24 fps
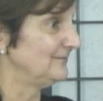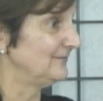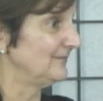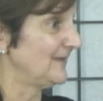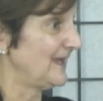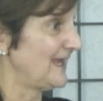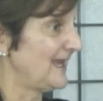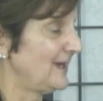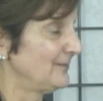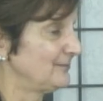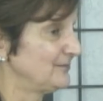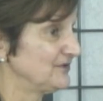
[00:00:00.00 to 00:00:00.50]

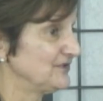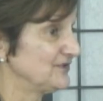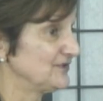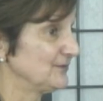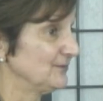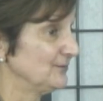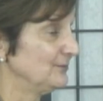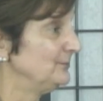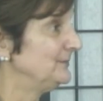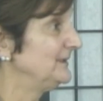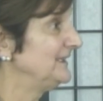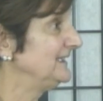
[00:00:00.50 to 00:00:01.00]
happened
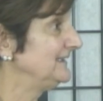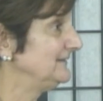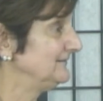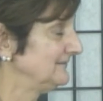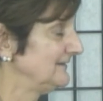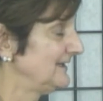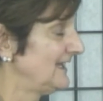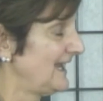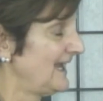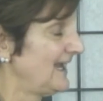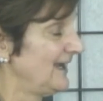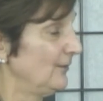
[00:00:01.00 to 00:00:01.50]
to meet
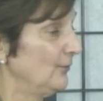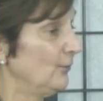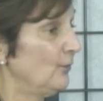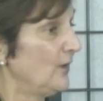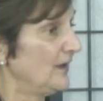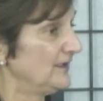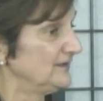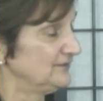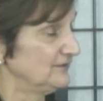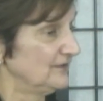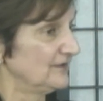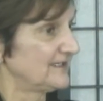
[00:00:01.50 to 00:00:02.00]
at
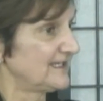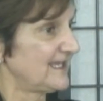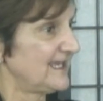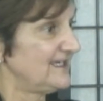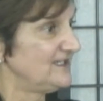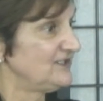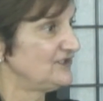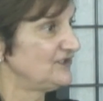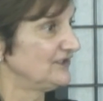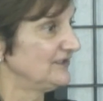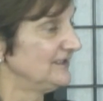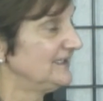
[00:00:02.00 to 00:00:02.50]
one
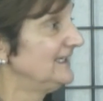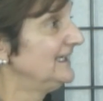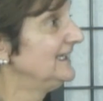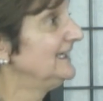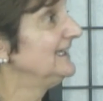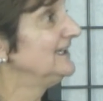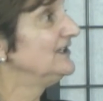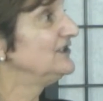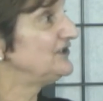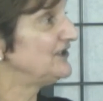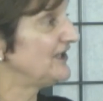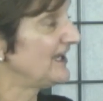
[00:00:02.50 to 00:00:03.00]
occasion.
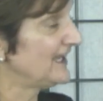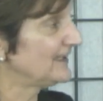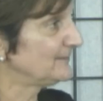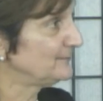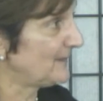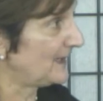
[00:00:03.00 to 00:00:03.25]
She had my